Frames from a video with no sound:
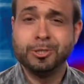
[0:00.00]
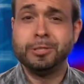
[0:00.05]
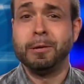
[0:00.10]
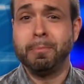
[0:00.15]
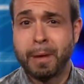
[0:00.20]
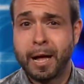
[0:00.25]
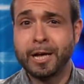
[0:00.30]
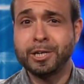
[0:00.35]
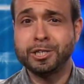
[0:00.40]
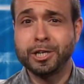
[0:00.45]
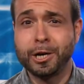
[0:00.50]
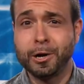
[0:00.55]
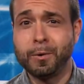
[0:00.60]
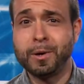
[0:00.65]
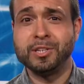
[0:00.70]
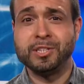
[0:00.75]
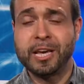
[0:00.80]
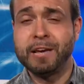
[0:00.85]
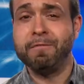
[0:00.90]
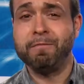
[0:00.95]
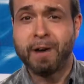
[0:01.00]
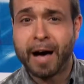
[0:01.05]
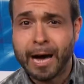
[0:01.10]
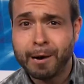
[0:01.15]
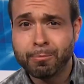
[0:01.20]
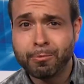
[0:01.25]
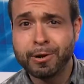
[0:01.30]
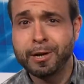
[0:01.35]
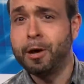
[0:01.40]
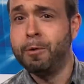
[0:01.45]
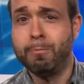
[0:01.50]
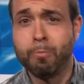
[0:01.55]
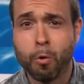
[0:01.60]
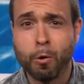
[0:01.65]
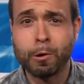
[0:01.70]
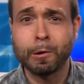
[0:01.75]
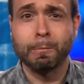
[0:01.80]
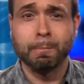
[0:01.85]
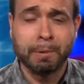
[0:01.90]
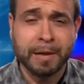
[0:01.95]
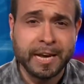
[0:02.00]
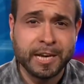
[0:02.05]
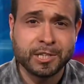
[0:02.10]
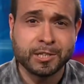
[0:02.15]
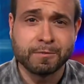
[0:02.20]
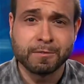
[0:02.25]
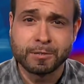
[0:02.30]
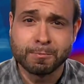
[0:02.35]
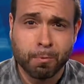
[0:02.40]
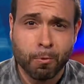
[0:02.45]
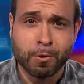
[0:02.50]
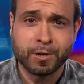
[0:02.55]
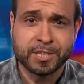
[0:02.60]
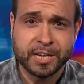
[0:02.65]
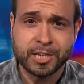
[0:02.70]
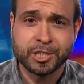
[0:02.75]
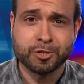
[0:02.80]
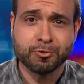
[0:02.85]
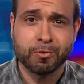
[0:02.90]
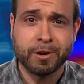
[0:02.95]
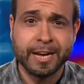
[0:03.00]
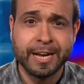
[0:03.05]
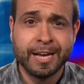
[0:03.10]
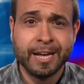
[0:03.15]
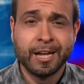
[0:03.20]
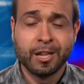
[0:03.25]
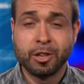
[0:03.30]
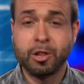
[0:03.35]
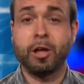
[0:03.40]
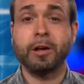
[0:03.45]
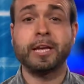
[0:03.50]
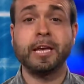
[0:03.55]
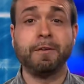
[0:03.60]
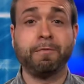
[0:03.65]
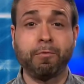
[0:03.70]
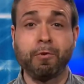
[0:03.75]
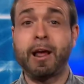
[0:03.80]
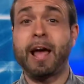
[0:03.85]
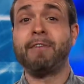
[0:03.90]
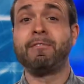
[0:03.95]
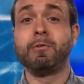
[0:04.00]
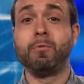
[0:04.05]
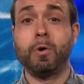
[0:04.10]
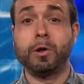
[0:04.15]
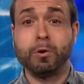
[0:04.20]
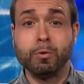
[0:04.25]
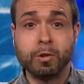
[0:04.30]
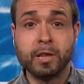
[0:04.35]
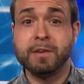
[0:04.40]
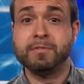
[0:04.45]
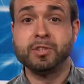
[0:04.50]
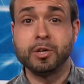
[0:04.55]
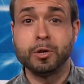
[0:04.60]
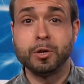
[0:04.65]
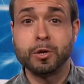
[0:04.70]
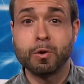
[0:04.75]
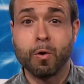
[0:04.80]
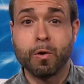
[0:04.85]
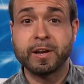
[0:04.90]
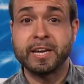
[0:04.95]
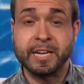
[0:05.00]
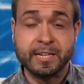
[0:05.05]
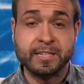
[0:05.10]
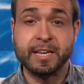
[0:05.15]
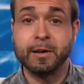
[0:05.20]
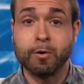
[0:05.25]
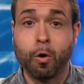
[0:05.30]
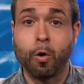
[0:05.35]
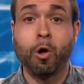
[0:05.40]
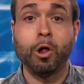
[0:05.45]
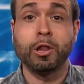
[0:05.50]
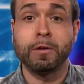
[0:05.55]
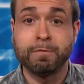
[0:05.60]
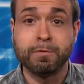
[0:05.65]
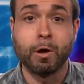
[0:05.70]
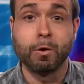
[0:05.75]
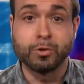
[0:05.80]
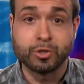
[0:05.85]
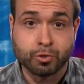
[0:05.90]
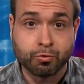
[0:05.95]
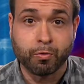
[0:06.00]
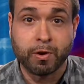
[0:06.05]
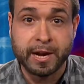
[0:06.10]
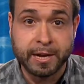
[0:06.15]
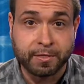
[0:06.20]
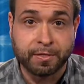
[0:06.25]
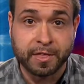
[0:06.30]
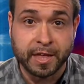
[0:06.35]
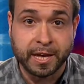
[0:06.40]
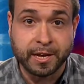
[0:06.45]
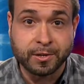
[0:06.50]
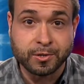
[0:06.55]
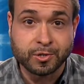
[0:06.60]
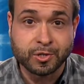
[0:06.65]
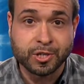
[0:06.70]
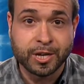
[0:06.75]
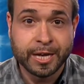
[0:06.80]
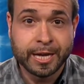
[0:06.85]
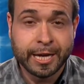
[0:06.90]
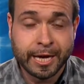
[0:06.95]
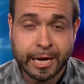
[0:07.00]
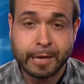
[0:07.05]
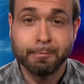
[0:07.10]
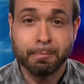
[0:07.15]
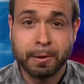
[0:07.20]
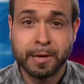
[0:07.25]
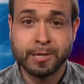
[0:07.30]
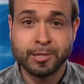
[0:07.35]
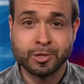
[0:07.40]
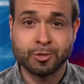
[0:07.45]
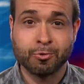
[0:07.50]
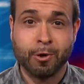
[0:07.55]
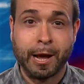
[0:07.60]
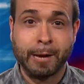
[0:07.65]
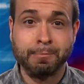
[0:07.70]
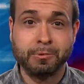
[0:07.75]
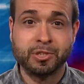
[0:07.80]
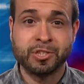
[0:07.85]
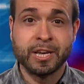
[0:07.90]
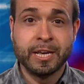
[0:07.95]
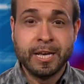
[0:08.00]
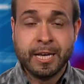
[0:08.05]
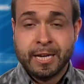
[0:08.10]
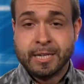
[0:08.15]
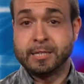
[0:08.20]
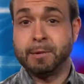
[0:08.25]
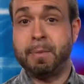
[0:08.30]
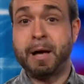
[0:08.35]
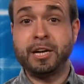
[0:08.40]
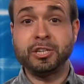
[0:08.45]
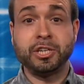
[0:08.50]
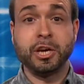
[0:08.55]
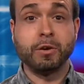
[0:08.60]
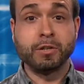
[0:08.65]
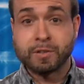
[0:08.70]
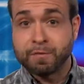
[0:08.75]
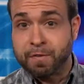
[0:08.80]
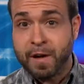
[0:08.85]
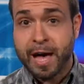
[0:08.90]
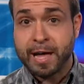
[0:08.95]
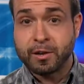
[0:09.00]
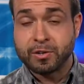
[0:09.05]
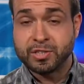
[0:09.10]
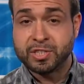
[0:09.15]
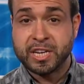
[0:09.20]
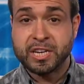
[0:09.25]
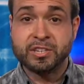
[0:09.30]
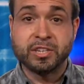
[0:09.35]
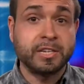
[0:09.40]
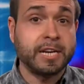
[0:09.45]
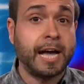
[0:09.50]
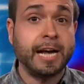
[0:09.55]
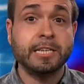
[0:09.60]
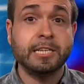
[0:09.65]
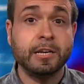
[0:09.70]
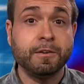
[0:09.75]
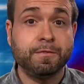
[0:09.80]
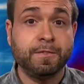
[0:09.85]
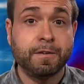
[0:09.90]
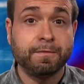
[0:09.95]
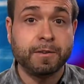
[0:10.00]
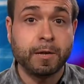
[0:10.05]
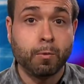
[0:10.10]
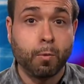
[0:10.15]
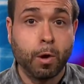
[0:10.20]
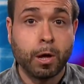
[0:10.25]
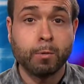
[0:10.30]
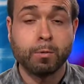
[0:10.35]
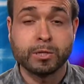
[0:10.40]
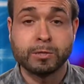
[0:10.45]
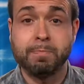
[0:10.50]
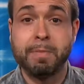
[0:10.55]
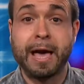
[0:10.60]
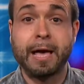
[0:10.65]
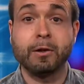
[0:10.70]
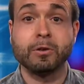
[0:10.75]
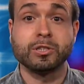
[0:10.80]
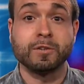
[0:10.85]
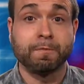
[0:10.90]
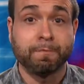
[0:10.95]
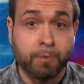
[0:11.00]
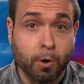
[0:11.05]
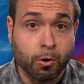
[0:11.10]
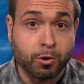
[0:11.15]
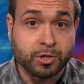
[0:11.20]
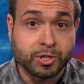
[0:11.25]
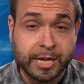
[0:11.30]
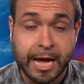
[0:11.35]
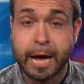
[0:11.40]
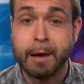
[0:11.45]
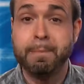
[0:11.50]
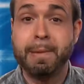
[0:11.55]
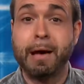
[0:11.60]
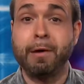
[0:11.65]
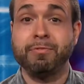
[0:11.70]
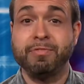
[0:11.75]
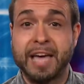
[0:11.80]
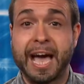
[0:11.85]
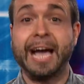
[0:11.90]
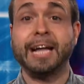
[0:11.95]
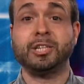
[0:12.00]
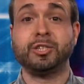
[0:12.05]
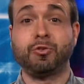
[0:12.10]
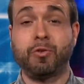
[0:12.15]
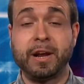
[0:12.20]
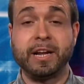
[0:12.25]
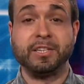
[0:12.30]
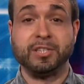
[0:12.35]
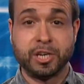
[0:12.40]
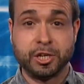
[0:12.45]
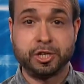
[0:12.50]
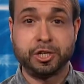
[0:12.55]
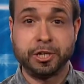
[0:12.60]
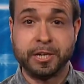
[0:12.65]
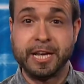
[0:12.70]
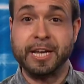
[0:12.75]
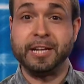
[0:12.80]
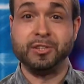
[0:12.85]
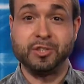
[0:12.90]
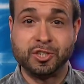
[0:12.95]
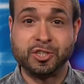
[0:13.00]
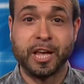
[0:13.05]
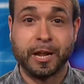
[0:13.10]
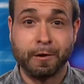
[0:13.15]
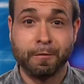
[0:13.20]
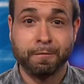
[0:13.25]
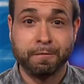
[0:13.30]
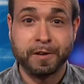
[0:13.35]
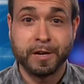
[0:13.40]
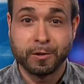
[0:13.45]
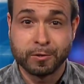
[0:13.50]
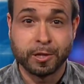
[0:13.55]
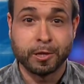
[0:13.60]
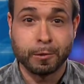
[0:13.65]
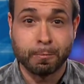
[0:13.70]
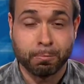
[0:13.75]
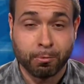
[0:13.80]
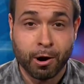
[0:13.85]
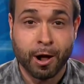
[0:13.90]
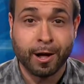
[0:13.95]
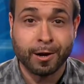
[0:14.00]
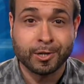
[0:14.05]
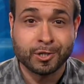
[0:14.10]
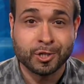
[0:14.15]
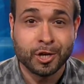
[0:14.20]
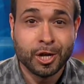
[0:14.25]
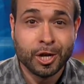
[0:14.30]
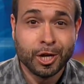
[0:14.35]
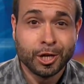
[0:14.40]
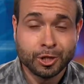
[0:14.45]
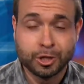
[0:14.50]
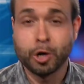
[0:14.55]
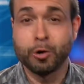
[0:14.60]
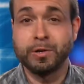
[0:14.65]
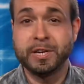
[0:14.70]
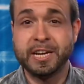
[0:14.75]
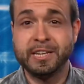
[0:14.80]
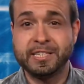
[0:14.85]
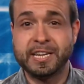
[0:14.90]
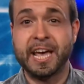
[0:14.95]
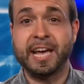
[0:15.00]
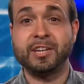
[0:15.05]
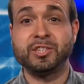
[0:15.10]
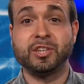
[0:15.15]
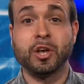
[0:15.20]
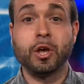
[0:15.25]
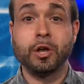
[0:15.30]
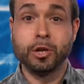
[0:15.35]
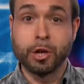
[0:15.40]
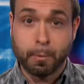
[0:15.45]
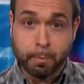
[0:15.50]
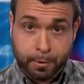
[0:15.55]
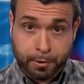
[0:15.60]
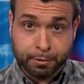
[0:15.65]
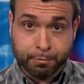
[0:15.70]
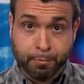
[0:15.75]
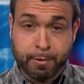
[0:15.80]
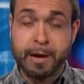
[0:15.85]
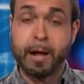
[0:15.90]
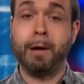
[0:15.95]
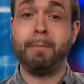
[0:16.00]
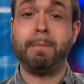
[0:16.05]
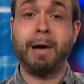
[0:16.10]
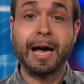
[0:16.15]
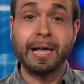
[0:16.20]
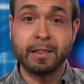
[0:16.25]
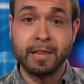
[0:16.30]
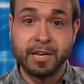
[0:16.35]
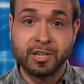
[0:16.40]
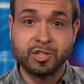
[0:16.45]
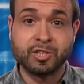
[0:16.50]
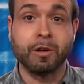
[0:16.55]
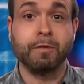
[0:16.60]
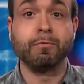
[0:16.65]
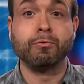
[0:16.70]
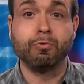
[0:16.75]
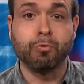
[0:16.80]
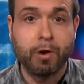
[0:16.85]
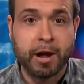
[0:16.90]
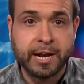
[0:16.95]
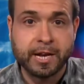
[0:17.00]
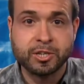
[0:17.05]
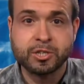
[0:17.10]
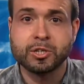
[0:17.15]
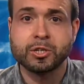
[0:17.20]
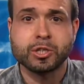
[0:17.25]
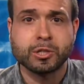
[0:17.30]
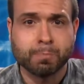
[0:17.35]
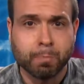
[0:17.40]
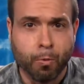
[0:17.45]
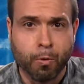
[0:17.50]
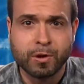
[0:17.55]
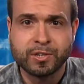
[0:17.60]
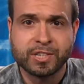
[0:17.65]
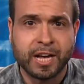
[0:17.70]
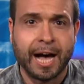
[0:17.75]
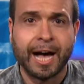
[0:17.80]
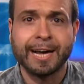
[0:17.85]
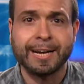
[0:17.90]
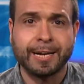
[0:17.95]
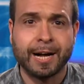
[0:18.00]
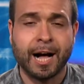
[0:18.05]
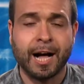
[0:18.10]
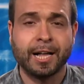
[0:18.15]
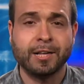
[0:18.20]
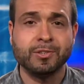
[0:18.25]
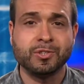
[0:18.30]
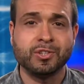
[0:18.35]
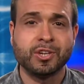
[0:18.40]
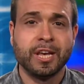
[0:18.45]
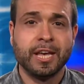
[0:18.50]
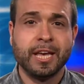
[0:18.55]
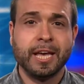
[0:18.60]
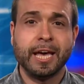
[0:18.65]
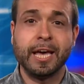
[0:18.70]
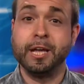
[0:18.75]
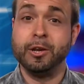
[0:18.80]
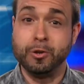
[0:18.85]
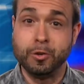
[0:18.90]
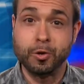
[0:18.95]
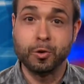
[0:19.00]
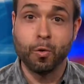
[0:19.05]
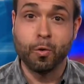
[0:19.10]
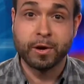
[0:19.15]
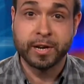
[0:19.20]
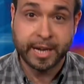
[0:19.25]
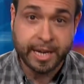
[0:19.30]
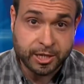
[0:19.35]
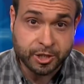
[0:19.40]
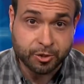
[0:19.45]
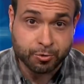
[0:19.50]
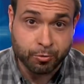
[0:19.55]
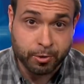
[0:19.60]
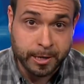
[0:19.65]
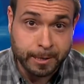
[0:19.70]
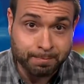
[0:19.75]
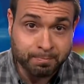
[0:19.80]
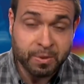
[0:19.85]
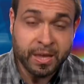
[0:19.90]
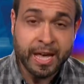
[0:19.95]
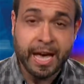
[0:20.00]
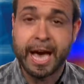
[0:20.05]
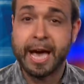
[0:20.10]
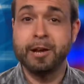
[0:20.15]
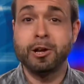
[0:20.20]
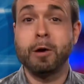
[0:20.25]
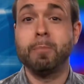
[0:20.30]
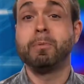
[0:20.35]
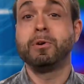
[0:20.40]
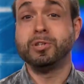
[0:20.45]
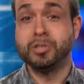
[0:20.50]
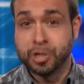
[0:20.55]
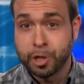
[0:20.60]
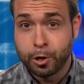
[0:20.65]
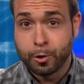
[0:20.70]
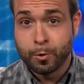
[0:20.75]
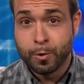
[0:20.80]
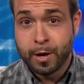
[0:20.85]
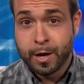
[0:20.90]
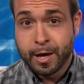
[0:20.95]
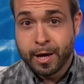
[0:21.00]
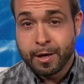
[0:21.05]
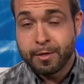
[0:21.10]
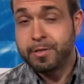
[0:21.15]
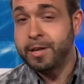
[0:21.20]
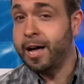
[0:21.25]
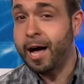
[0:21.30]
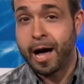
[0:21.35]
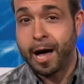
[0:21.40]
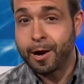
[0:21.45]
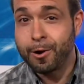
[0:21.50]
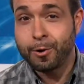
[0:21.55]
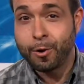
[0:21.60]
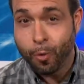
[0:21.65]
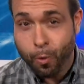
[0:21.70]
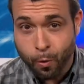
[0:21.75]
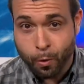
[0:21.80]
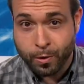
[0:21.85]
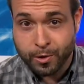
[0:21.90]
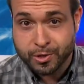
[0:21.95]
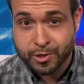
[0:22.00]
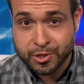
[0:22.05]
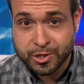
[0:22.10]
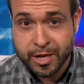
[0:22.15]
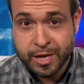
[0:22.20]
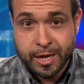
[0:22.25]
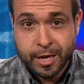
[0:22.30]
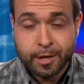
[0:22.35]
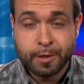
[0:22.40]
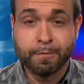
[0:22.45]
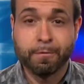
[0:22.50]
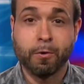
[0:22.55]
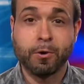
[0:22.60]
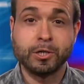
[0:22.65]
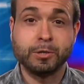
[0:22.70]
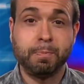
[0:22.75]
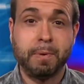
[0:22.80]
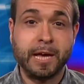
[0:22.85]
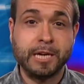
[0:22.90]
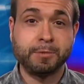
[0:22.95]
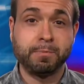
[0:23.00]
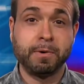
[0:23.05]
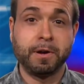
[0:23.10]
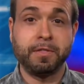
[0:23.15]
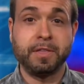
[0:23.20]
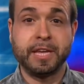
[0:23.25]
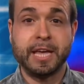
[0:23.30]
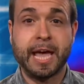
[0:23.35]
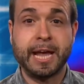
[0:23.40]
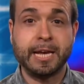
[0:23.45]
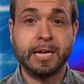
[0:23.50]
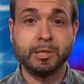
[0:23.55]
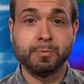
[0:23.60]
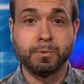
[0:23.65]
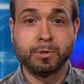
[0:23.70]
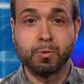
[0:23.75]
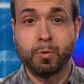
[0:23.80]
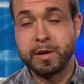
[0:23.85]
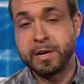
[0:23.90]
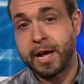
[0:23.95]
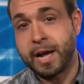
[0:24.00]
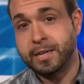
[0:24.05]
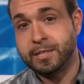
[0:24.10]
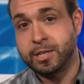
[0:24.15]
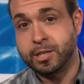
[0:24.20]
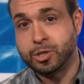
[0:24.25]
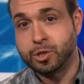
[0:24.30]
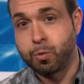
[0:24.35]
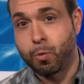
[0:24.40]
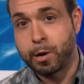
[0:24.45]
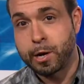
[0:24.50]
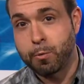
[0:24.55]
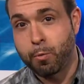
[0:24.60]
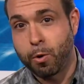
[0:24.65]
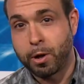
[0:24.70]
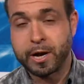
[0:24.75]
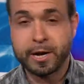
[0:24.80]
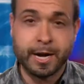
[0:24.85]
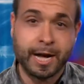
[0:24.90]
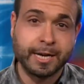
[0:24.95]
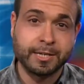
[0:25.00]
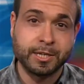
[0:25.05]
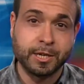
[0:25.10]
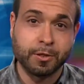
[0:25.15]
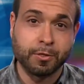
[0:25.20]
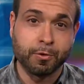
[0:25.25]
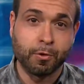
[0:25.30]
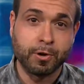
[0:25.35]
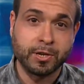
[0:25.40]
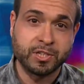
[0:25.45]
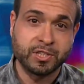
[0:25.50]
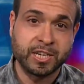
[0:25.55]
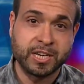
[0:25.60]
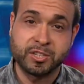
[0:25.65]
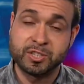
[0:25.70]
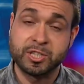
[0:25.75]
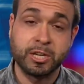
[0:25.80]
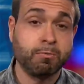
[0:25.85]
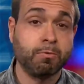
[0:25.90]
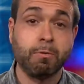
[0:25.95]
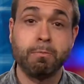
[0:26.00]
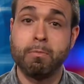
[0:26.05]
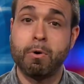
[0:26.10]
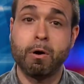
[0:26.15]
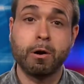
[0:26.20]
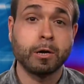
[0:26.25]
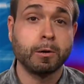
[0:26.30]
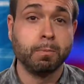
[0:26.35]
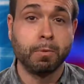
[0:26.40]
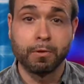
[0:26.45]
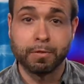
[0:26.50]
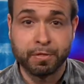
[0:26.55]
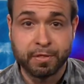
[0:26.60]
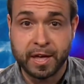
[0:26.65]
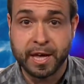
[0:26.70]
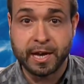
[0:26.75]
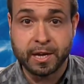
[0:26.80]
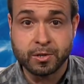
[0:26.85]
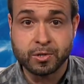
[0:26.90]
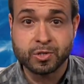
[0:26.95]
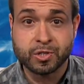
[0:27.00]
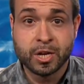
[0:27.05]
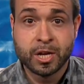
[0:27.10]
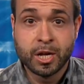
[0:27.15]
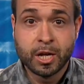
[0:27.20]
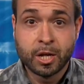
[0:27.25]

DiMaggio is a vibrant, immortal piece of sports history. Lucky for everyone who lives in New York, he did all of those great things in pinstripes. DiMaggio's final season, 1951, was Mantle's first. How about that transition in center field in the Bronx? Joe D takes number three on my list of greatest sports icons in New York history. At number two, the Iron Horse. The first baseman of the Yankees between 1921 and 1936 did remarkable things.